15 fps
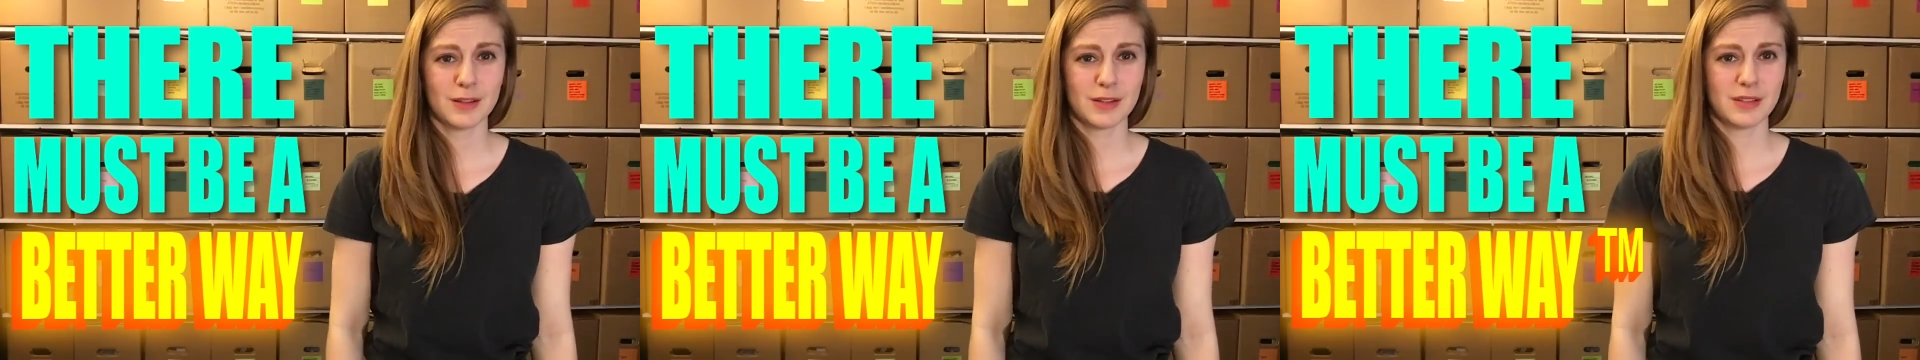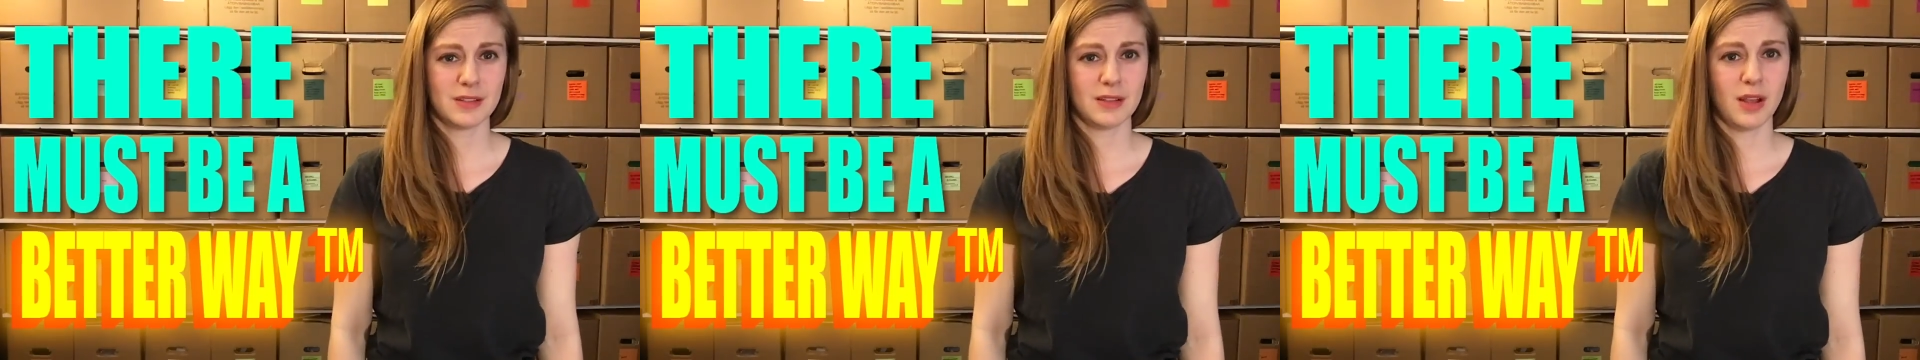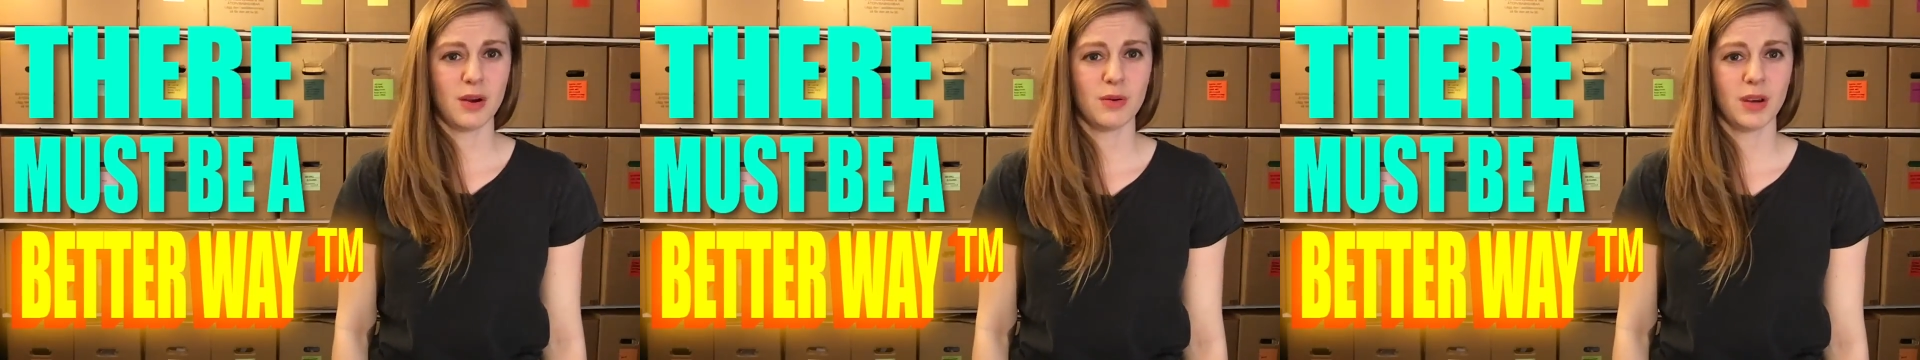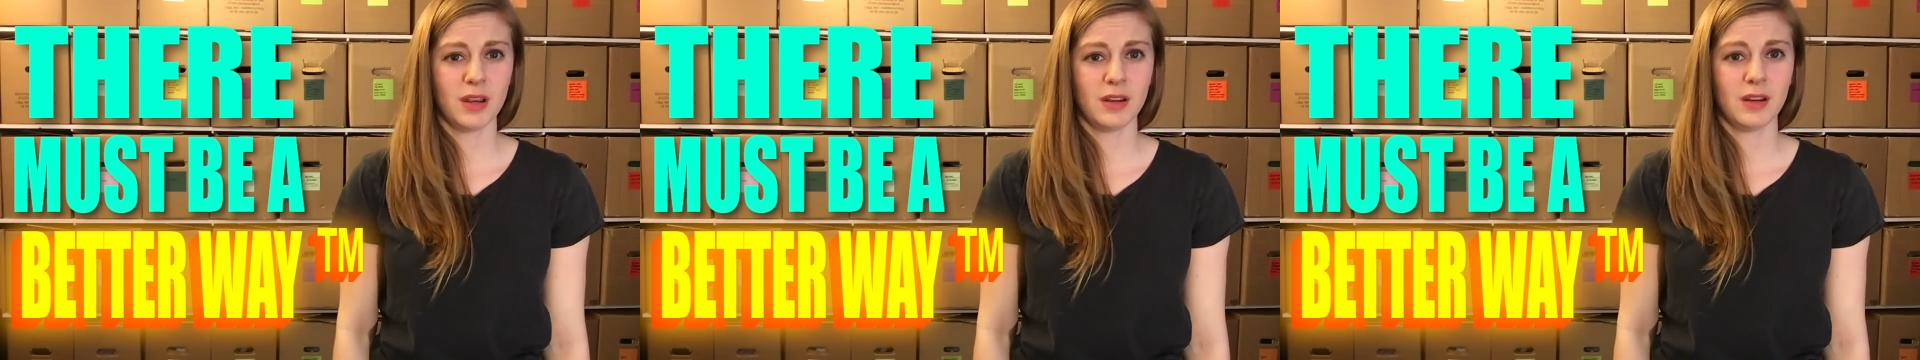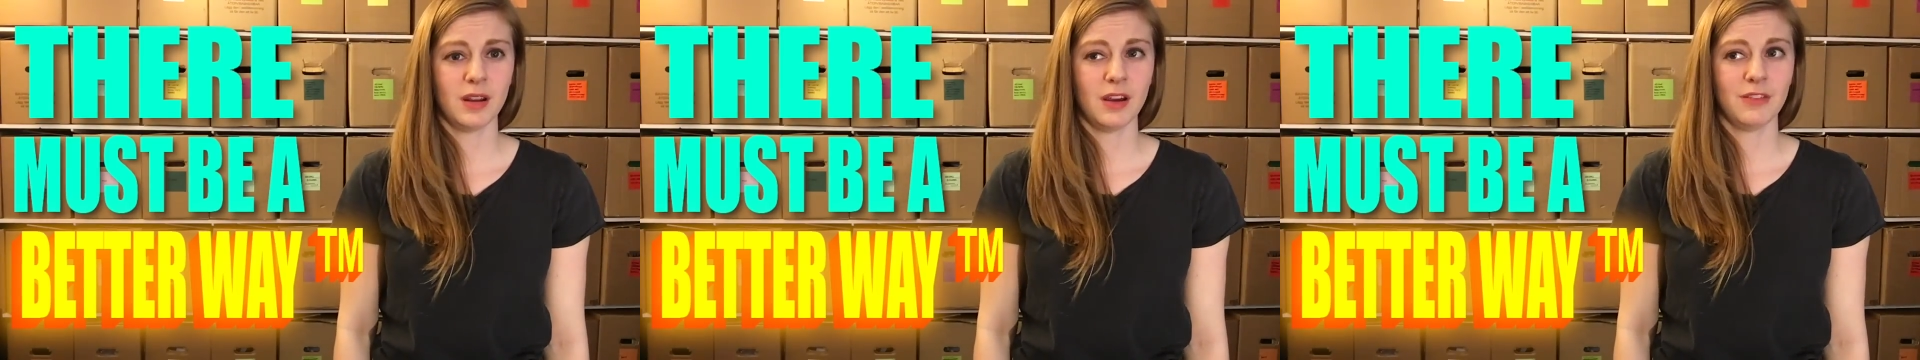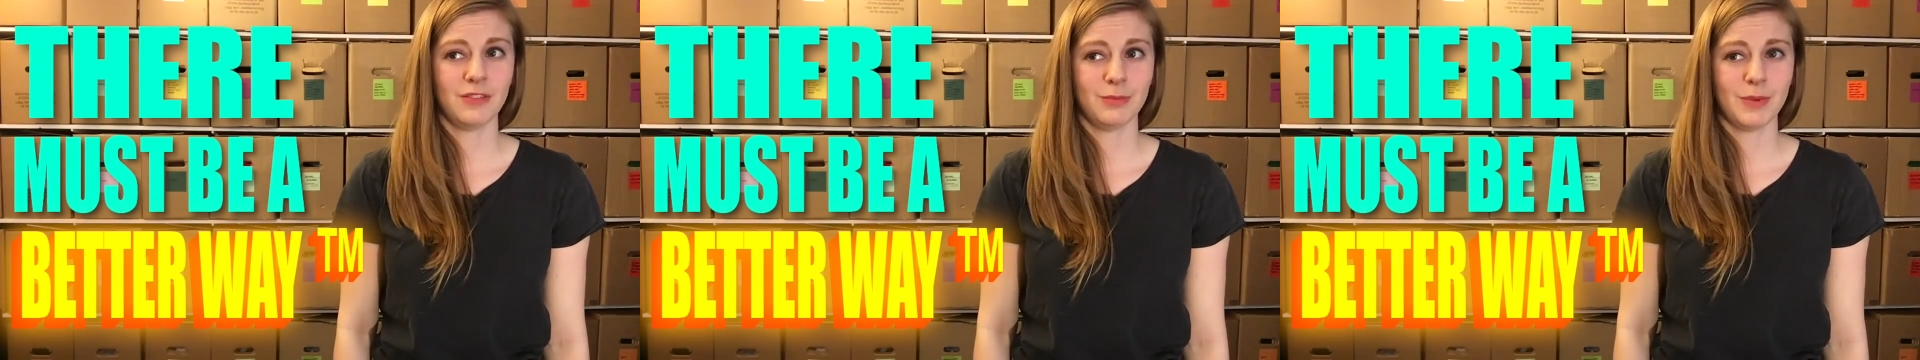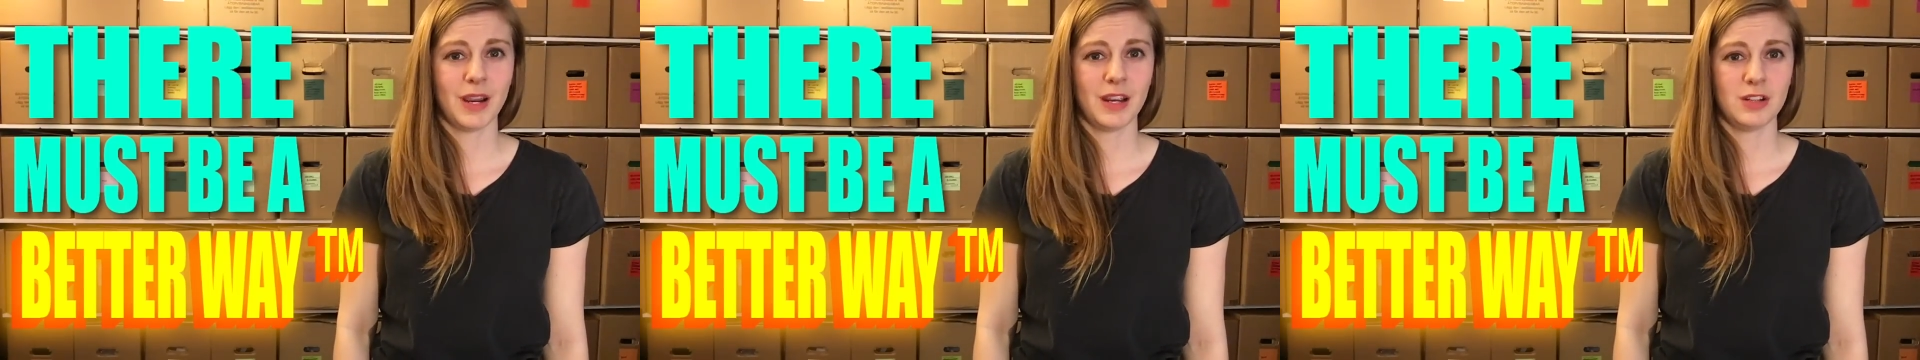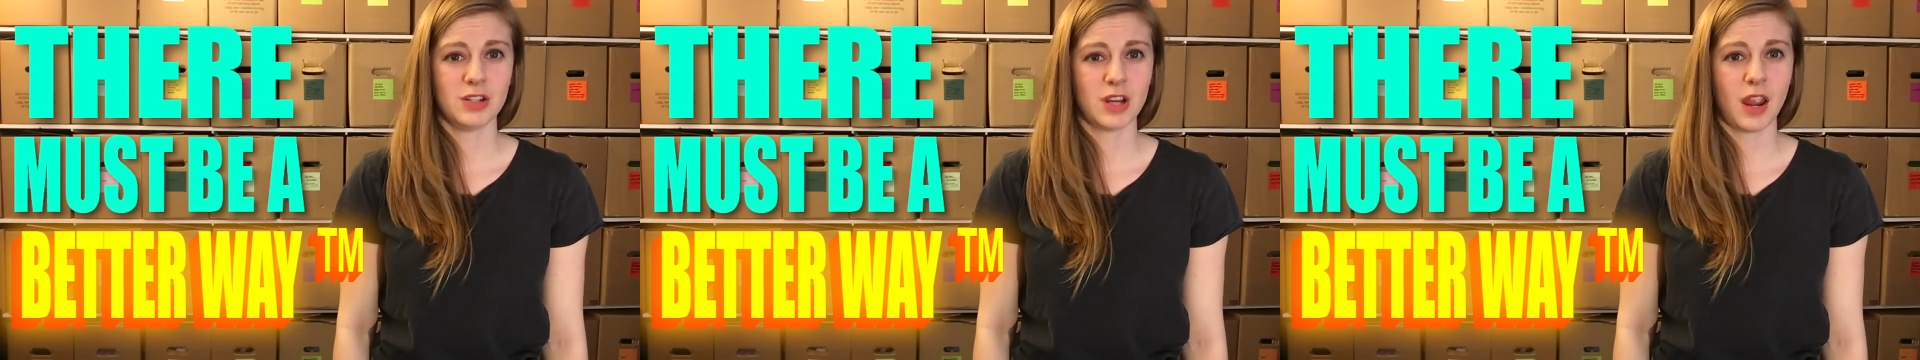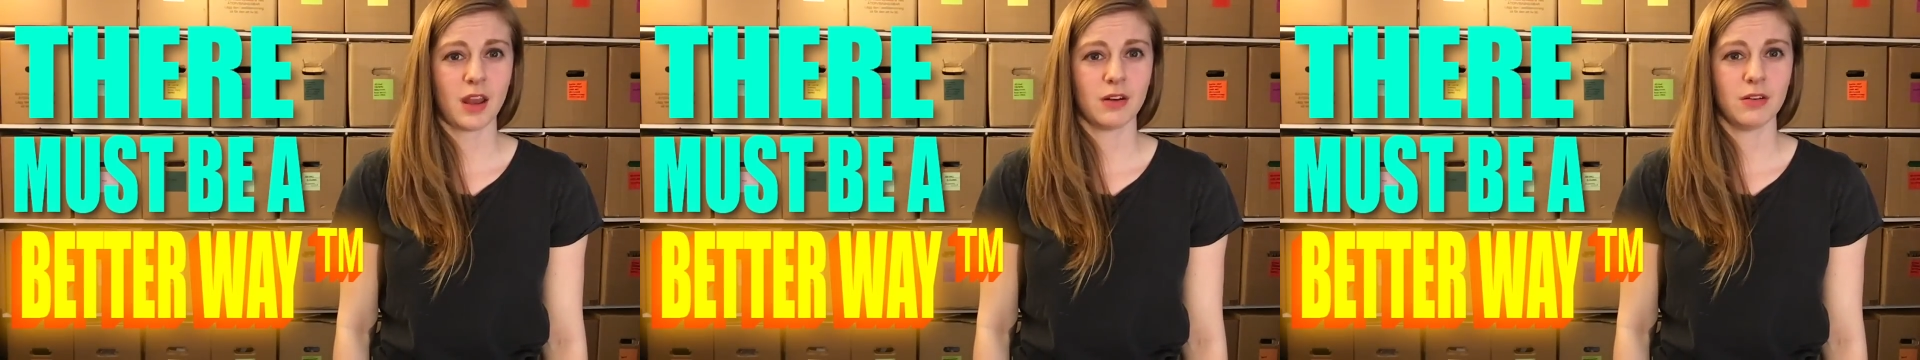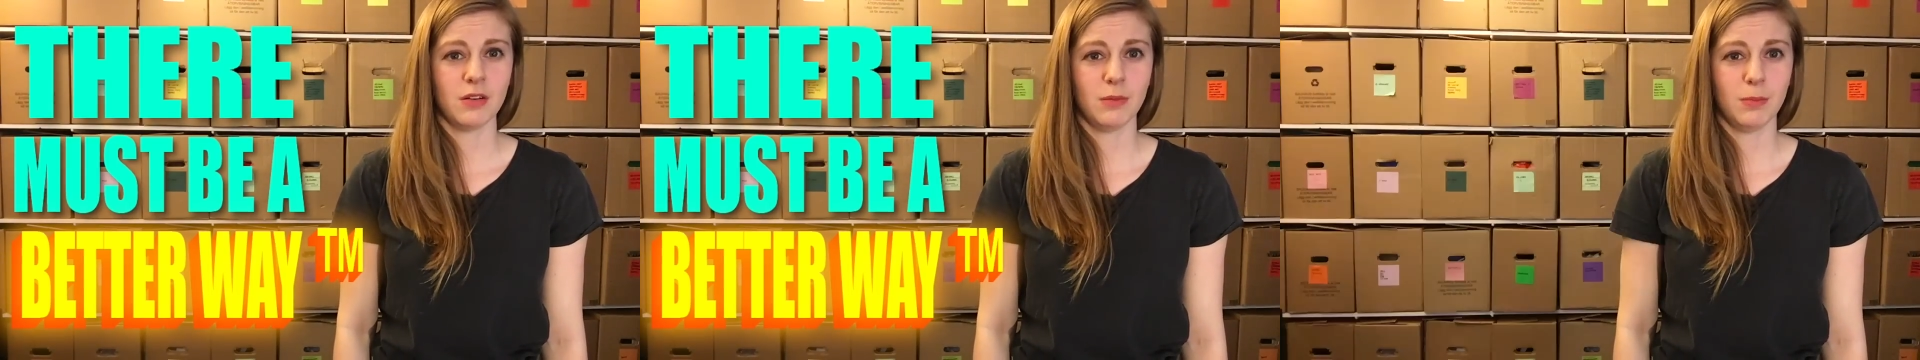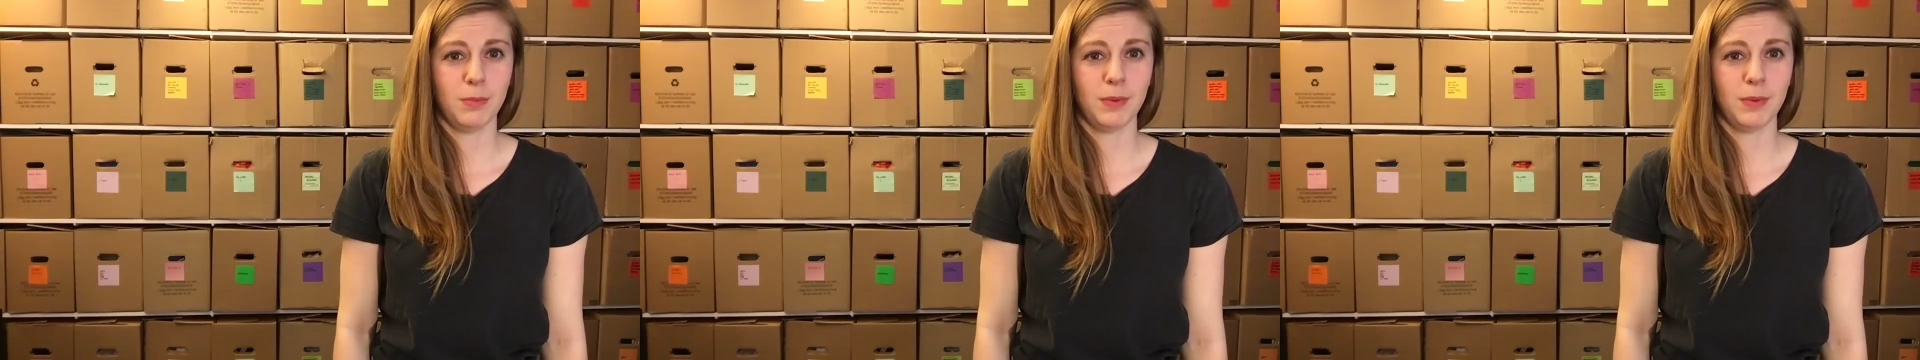slogan of my channel